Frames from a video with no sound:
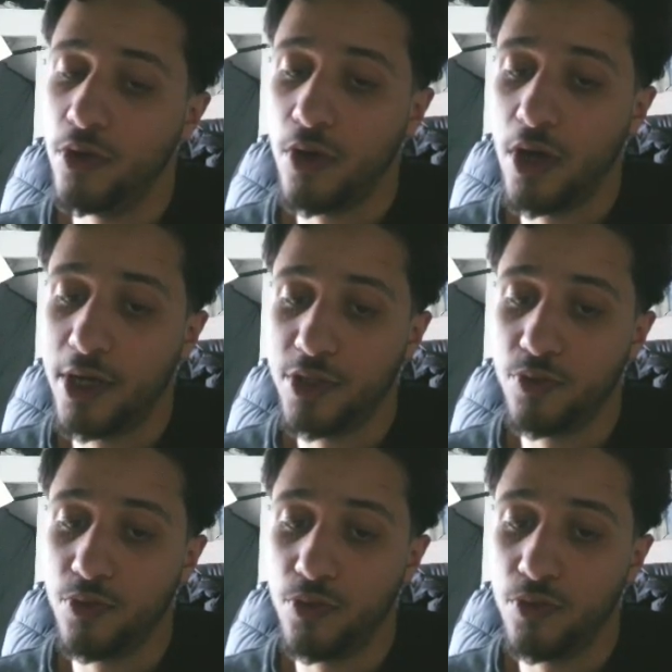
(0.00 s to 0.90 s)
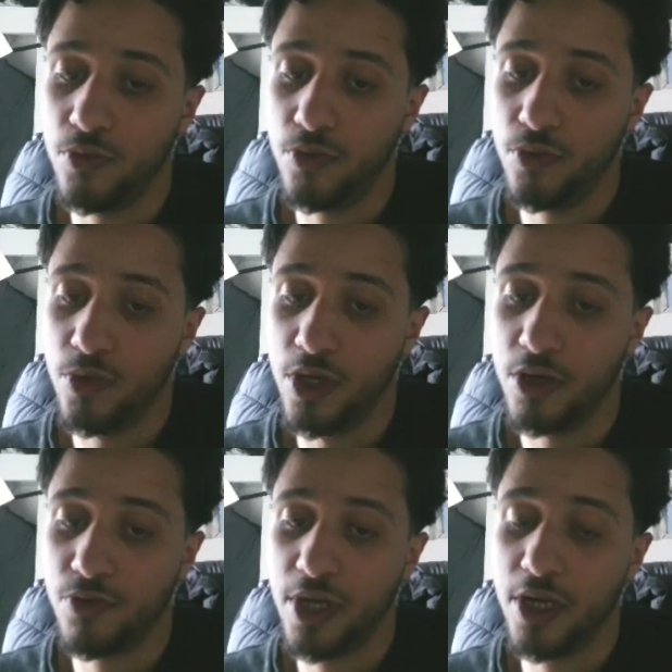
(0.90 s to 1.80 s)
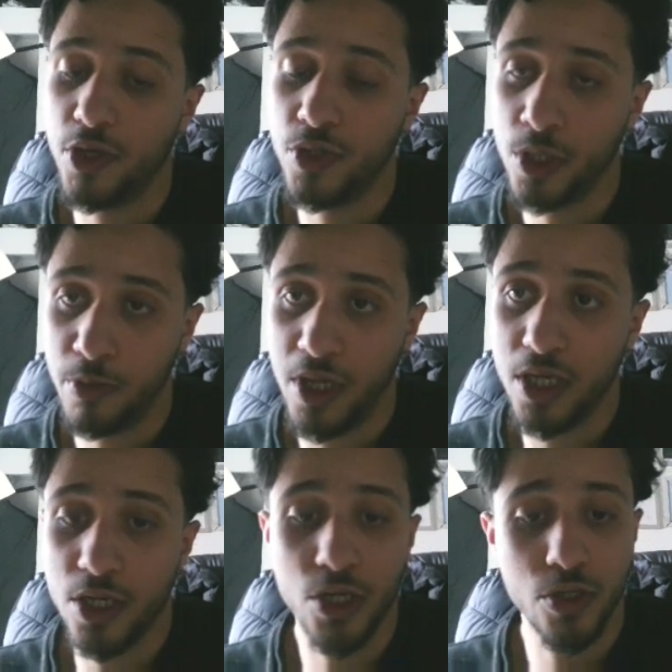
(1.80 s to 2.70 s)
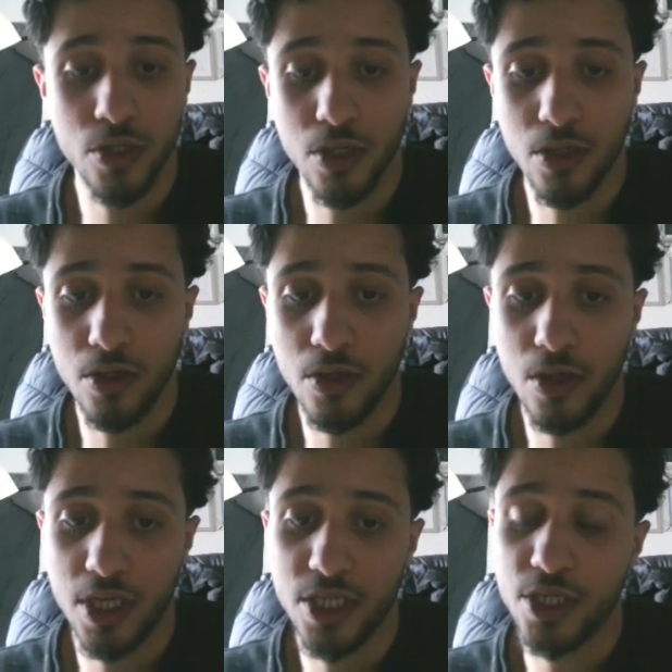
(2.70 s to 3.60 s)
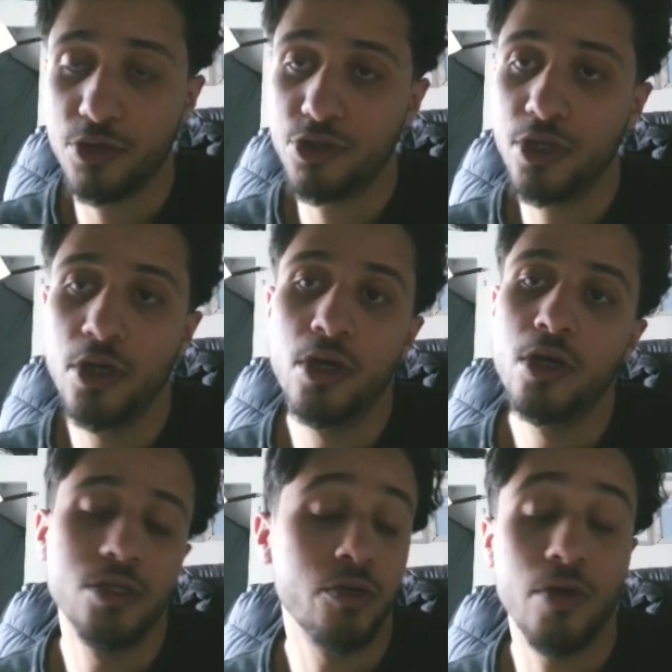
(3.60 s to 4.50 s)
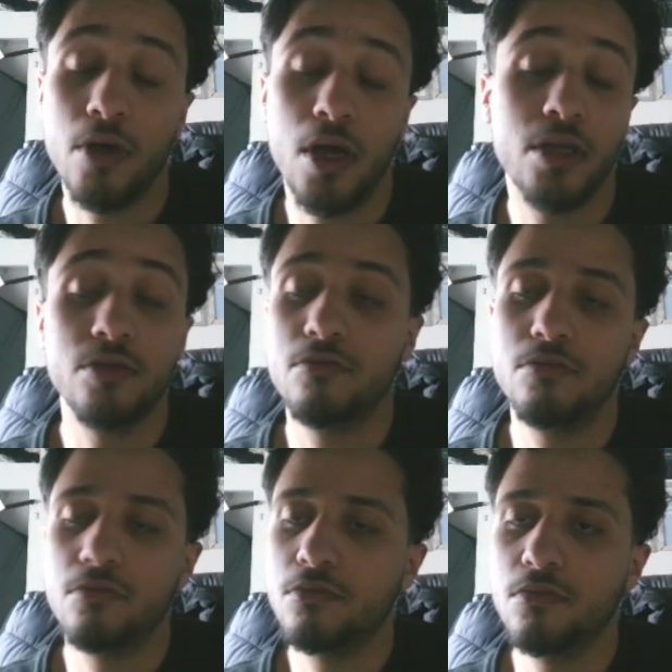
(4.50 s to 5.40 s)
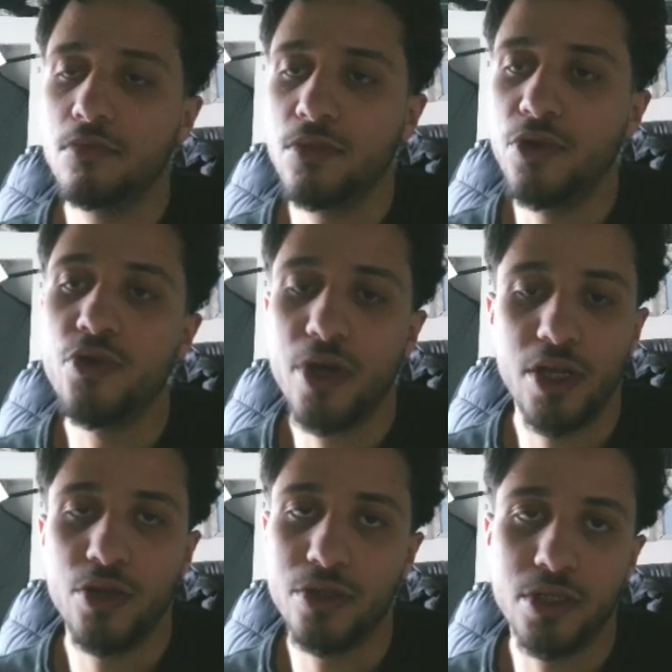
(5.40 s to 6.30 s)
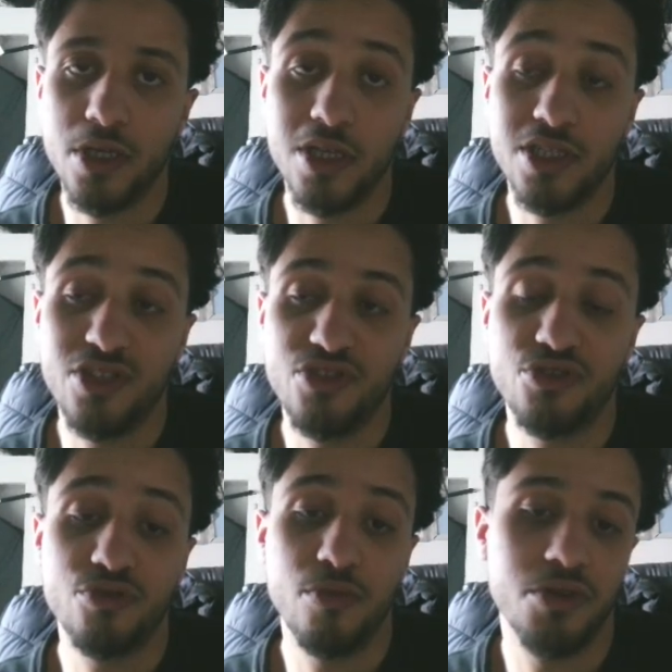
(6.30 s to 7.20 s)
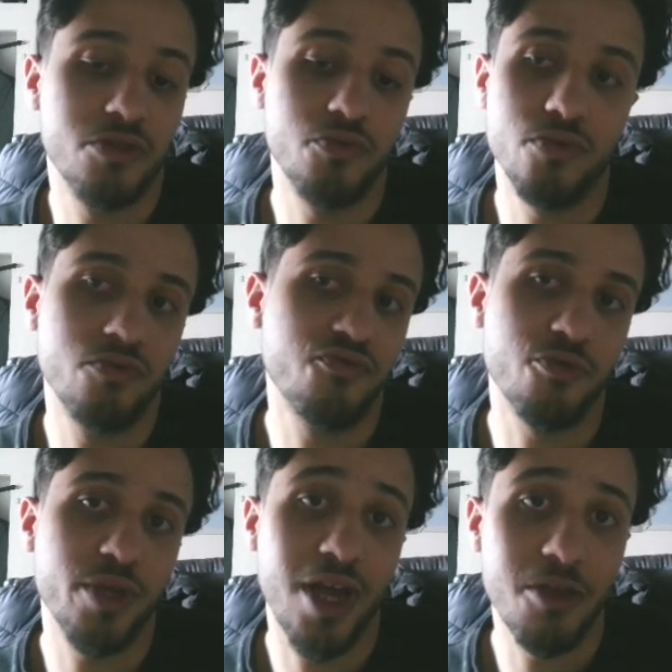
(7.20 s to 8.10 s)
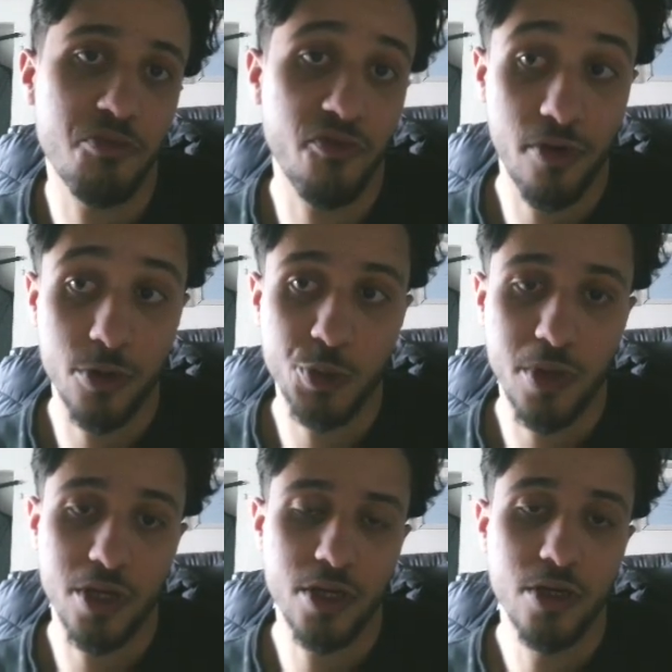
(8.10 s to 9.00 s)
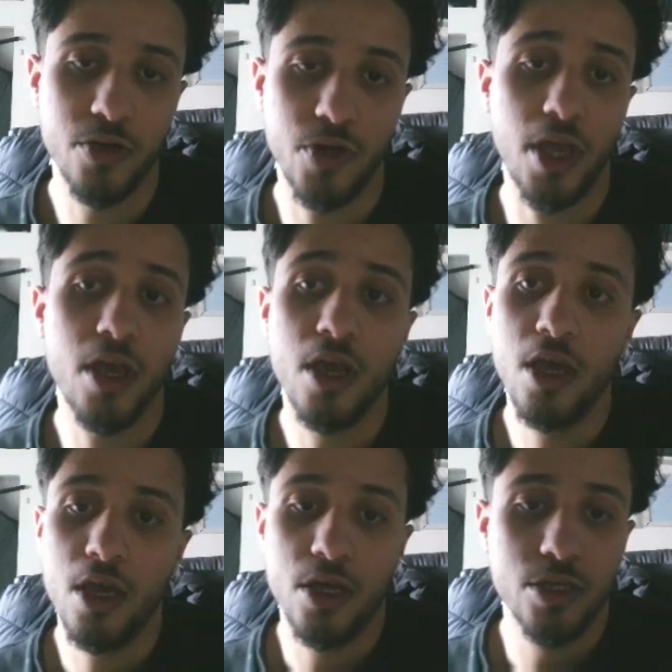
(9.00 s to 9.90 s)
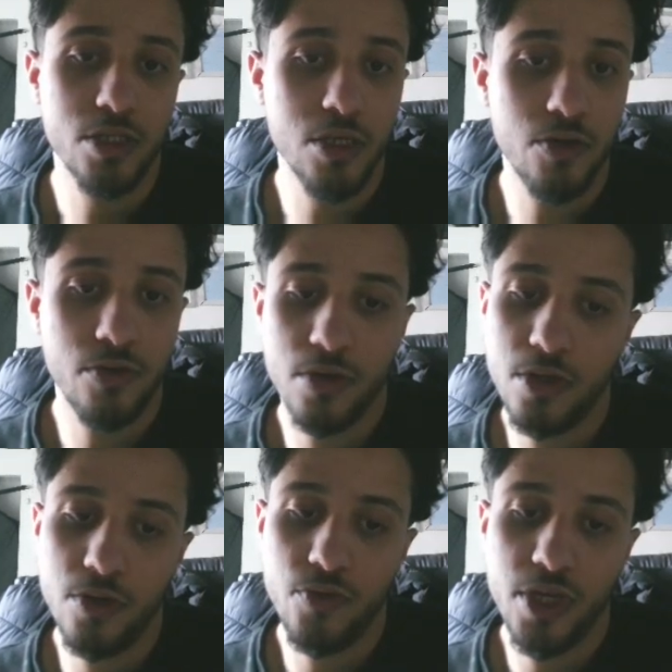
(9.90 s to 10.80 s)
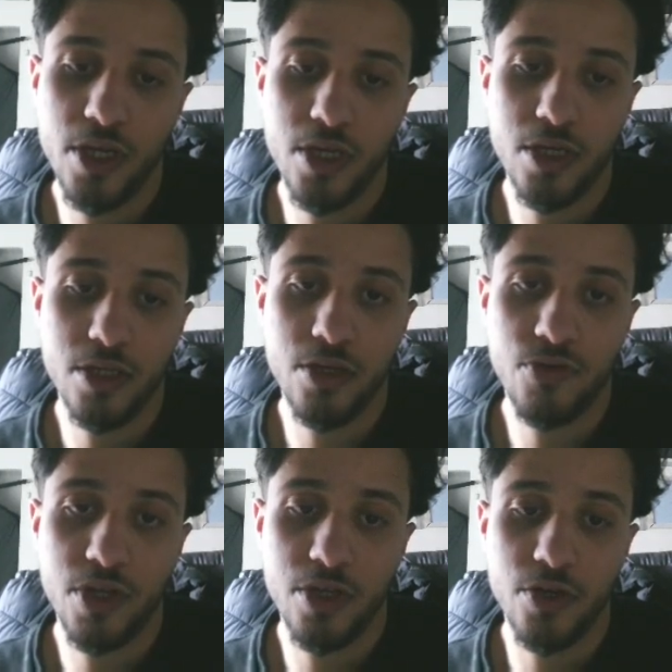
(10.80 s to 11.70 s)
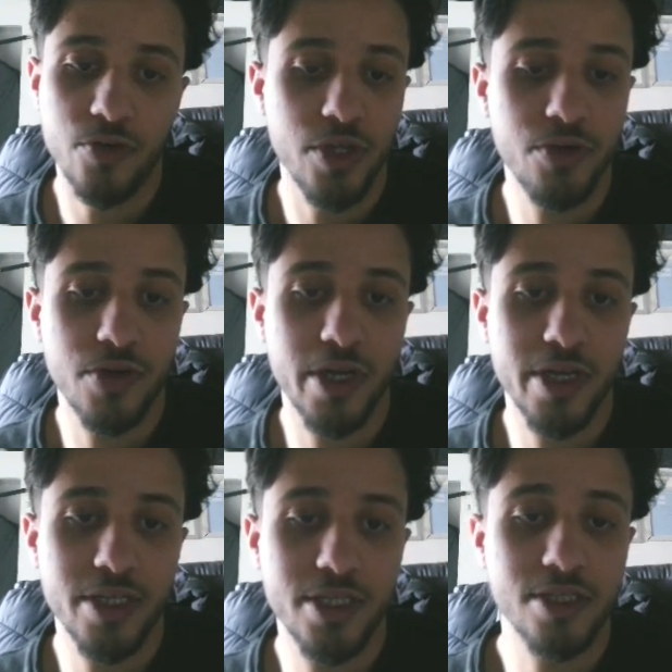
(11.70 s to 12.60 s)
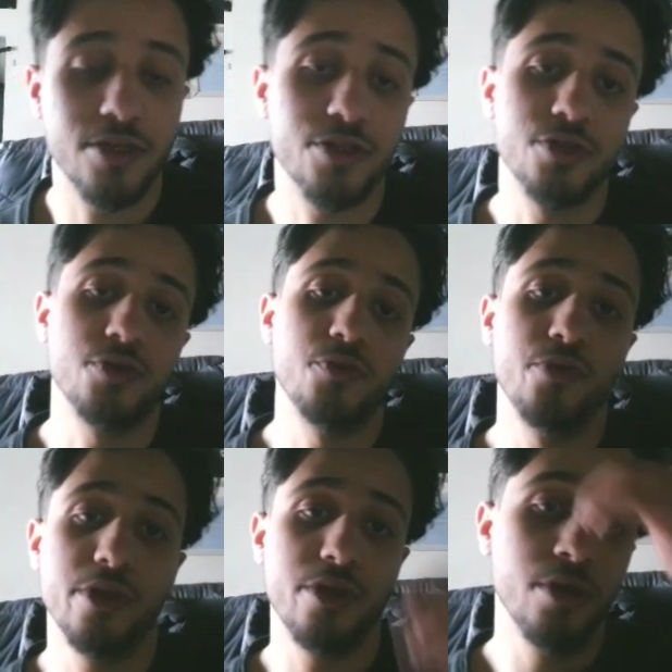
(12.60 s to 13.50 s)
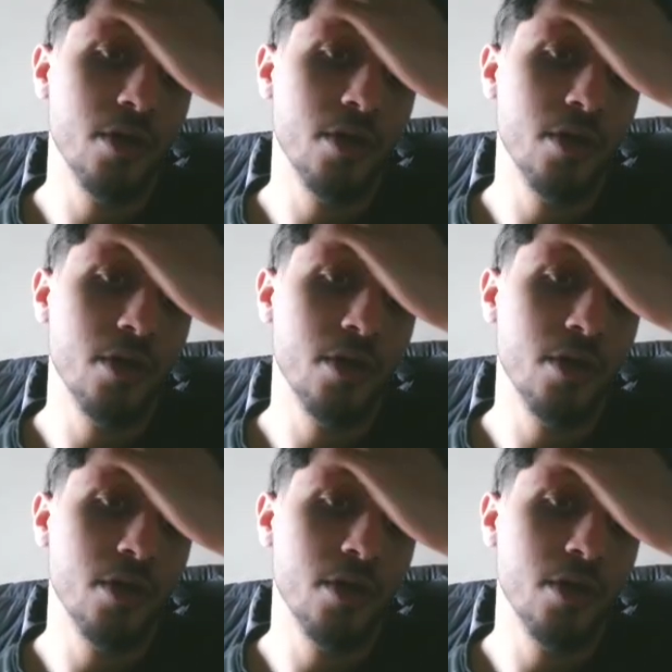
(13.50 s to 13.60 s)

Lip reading: As here we're gonna use Splunk, not Elasticsearch. So and you can use Elasticsearch, but for me I prefer Splunk. Okay, so we're gonna directly go here and start with